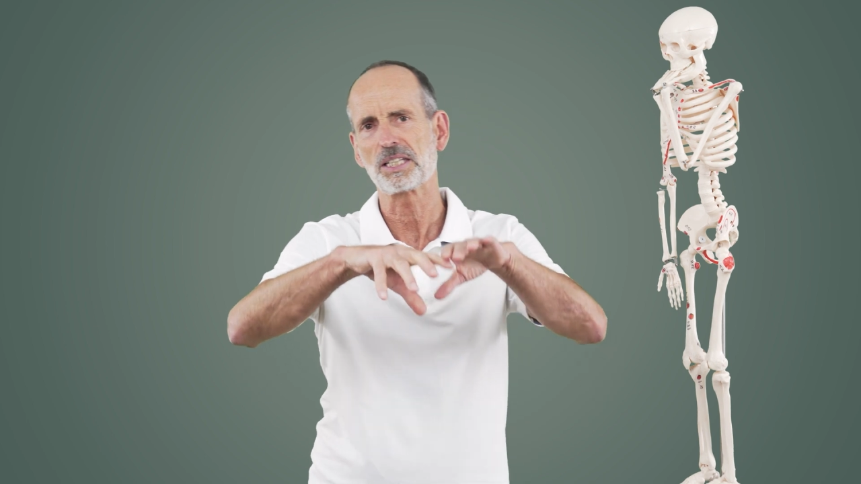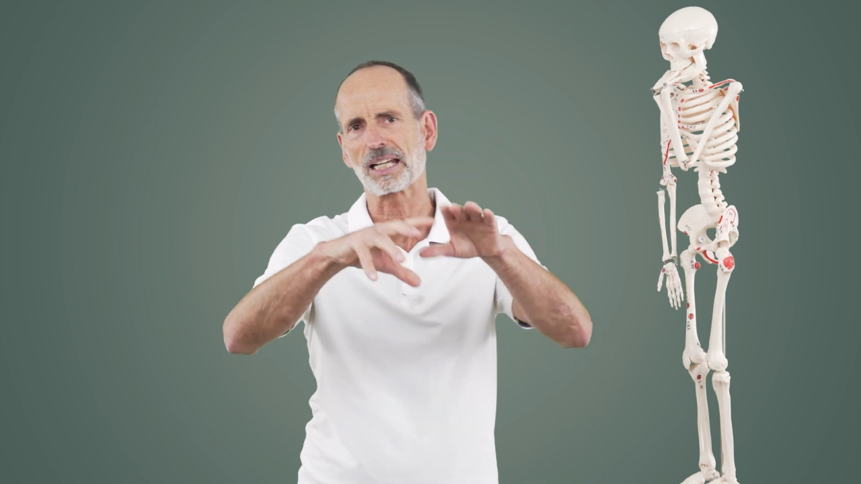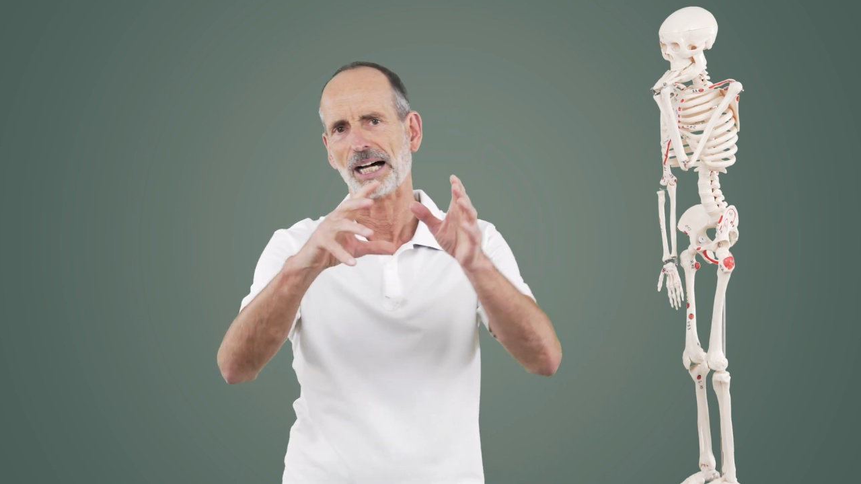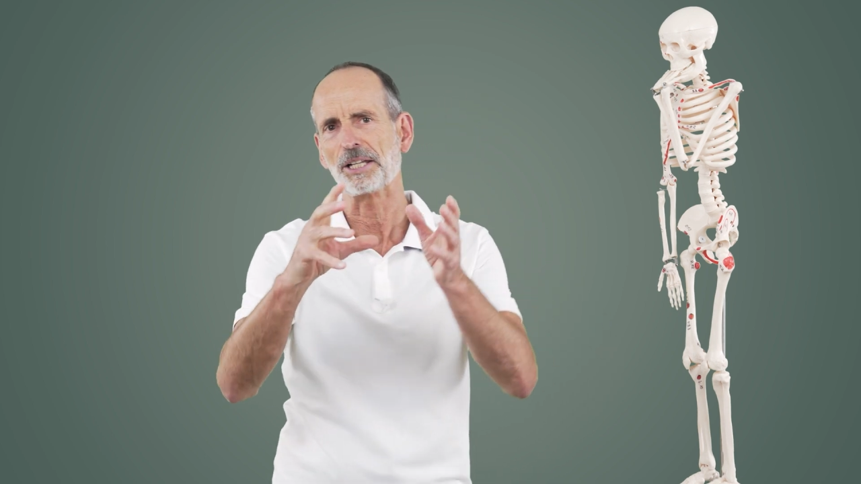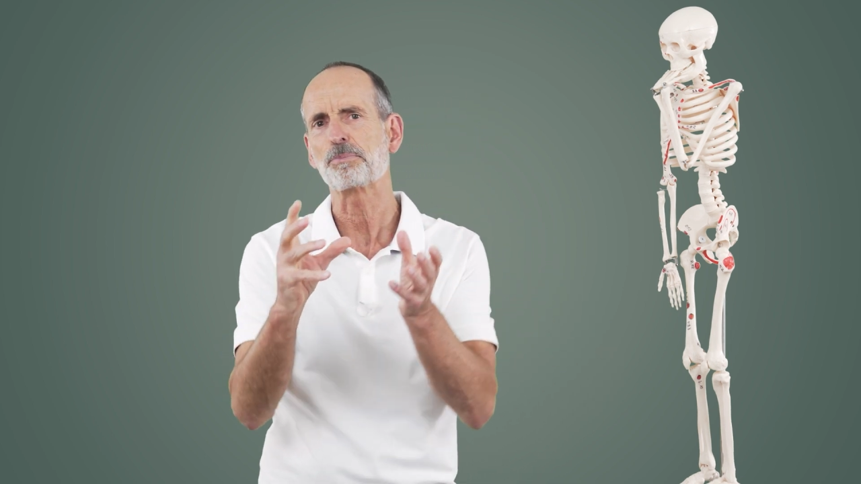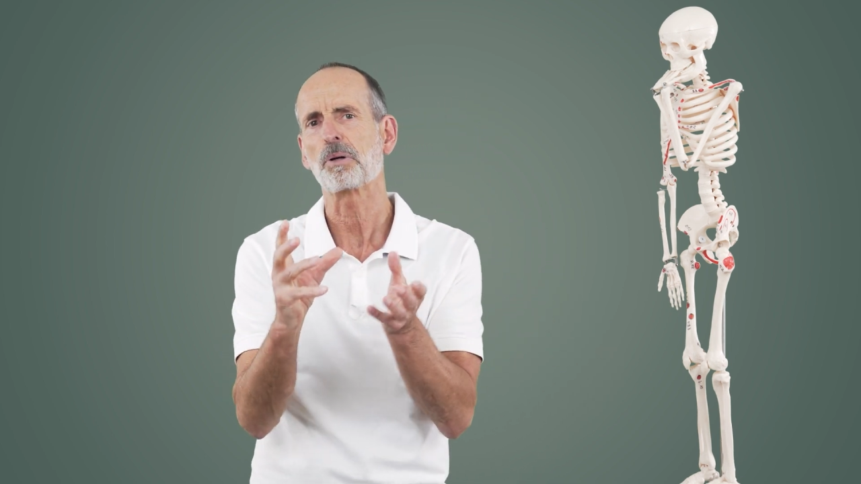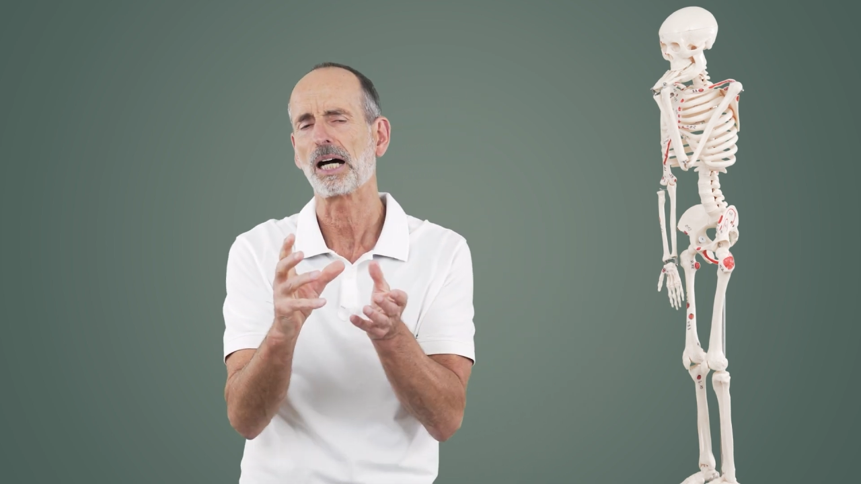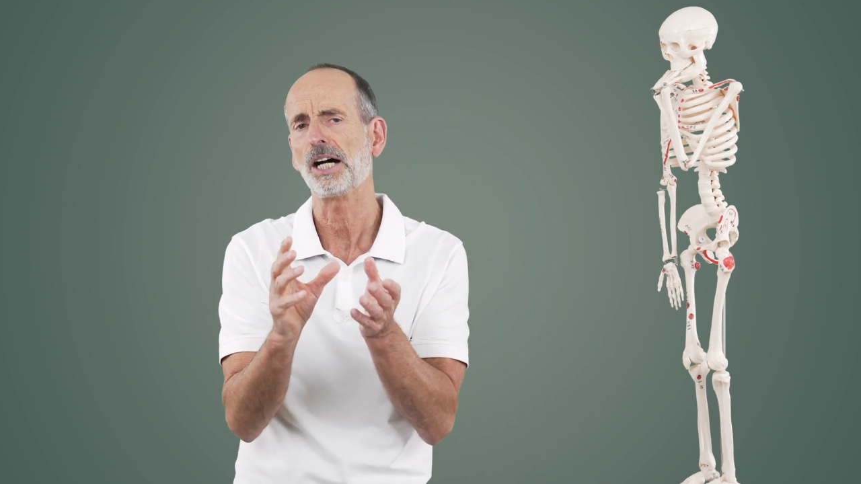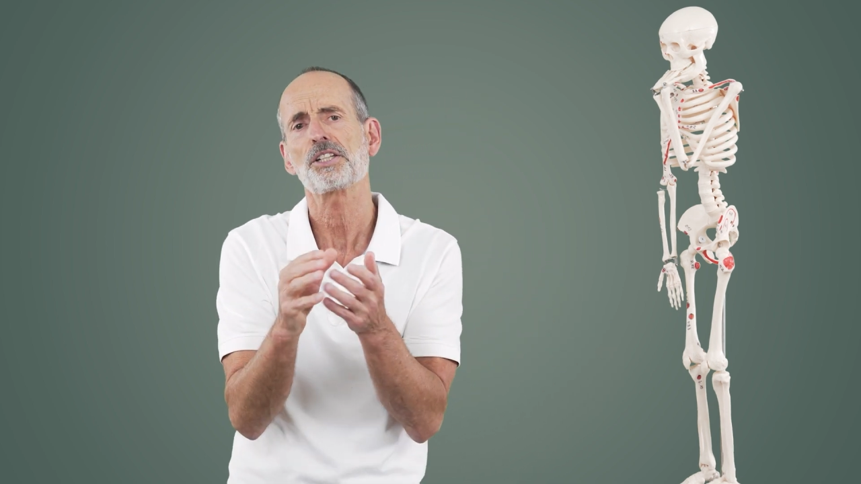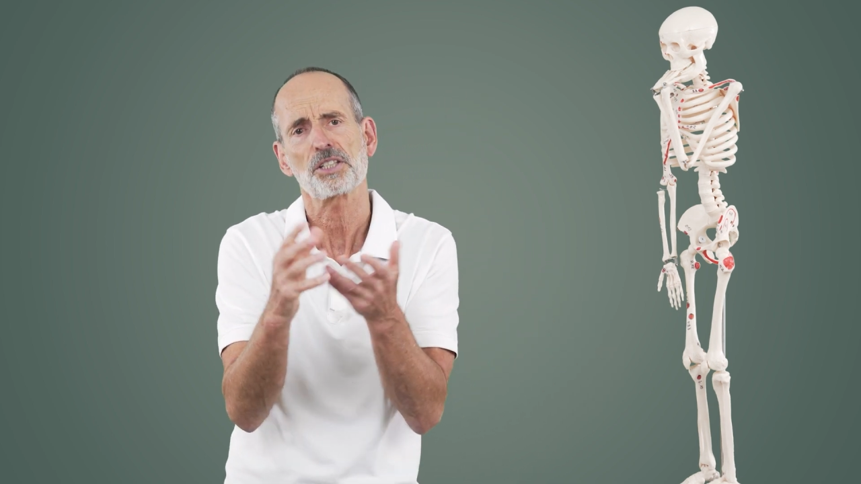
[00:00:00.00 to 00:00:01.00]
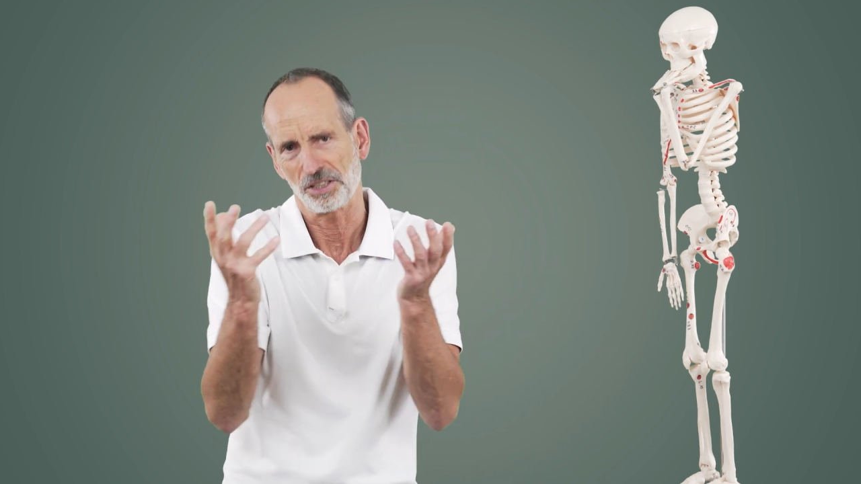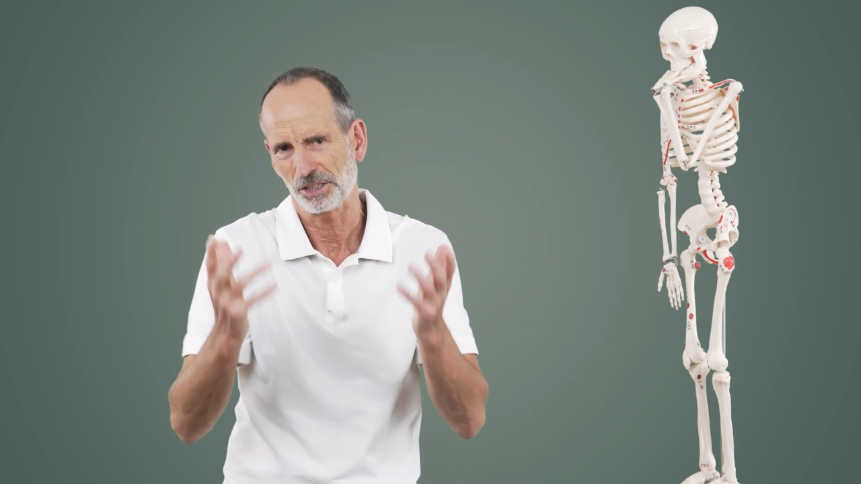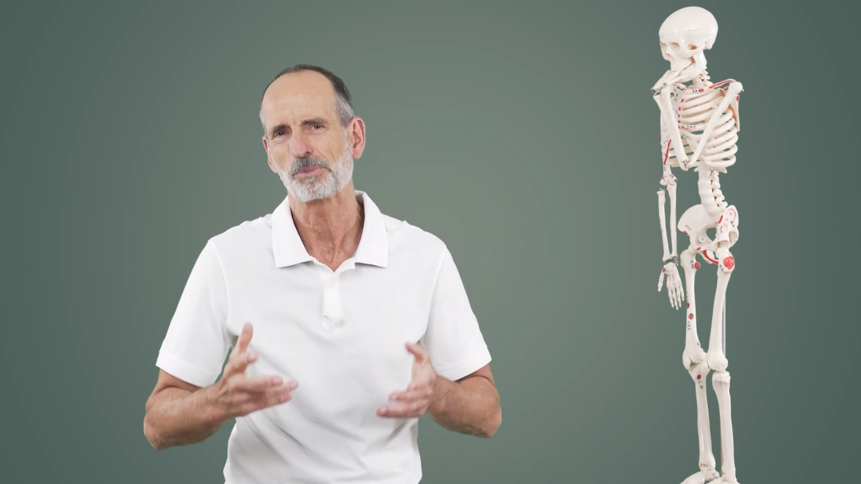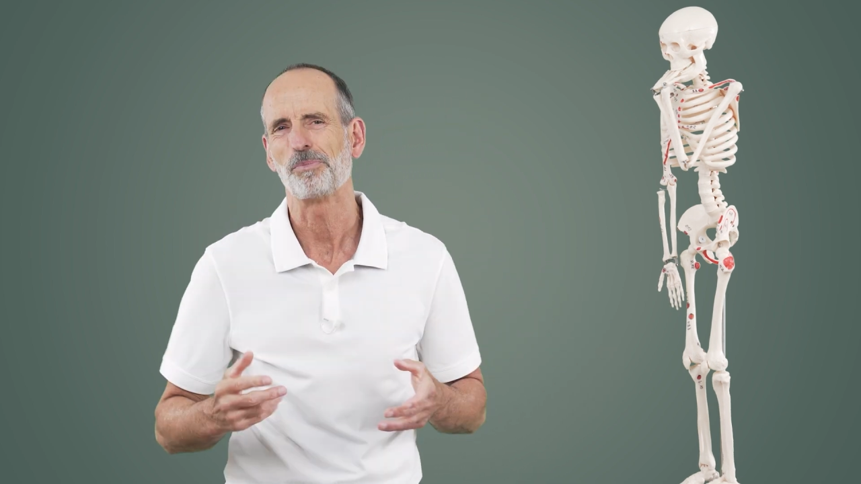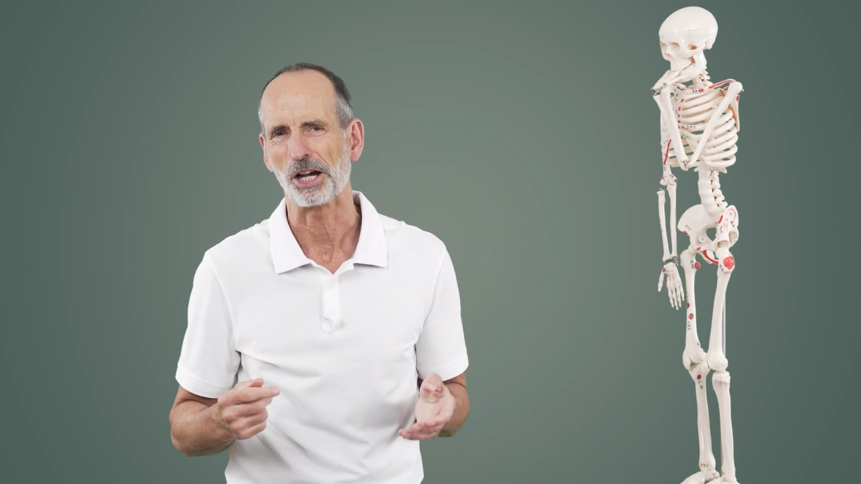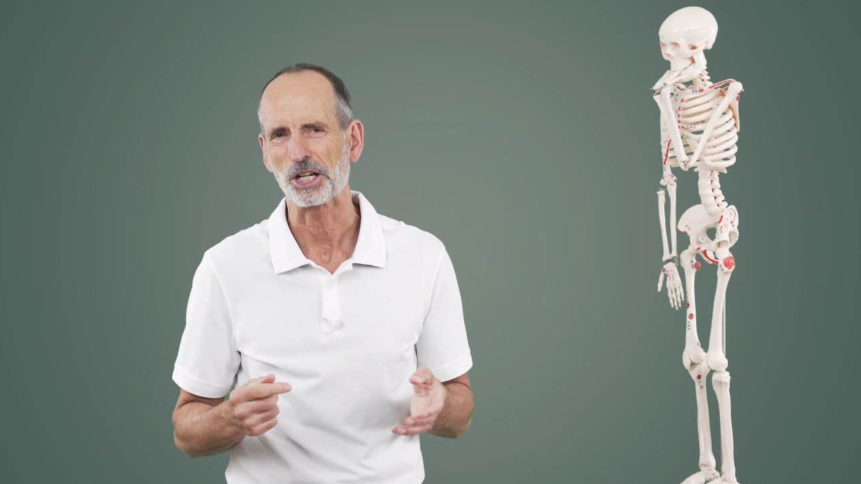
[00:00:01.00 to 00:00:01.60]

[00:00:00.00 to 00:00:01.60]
and these surfaces at the